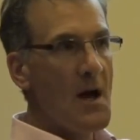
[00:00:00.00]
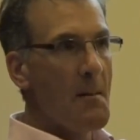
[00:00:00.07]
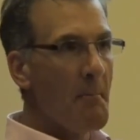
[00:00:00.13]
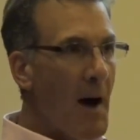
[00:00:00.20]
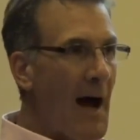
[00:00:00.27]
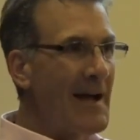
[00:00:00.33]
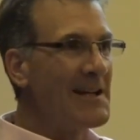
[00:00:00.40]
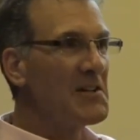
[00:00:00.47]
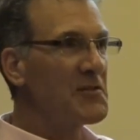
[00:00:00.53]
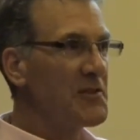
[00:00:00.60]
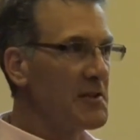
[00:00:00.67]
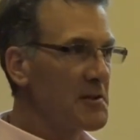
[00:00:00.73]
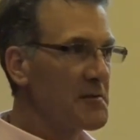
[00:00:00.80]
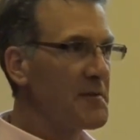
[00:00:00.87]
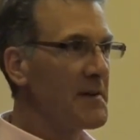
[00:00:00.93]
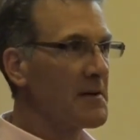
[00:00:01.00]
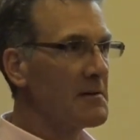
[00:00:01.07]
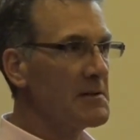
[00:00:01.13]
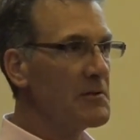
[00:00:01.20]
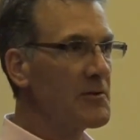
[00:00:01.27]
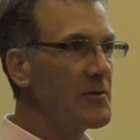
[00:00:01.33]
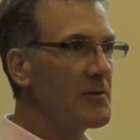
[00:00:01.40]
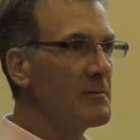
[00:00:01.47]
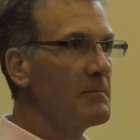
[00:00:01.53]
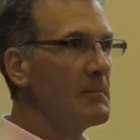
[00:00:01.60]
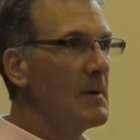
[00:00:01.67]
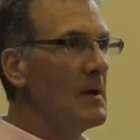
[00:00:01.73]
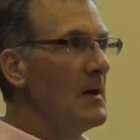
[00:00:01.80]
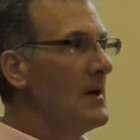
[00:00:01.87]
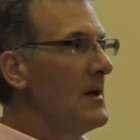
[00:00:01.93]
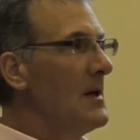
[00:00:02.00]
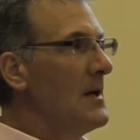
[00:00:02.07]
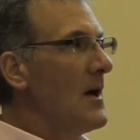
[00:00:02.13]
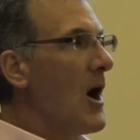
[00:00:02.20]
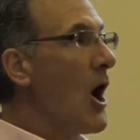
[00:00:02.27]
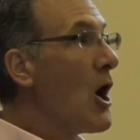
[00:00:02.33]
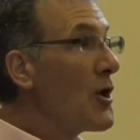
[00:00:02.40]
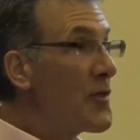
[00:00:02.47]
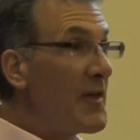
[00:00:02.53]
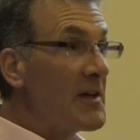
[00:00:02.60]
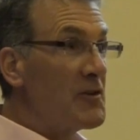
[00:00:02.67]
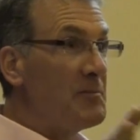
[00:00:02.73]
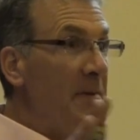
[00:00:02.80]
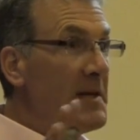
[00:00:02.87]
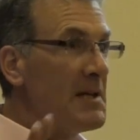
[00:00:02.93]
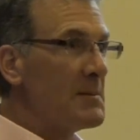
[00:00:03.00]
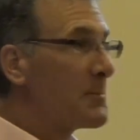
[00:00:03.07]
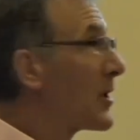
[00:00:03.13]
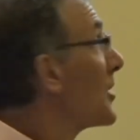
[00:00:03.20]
minus interference. All things being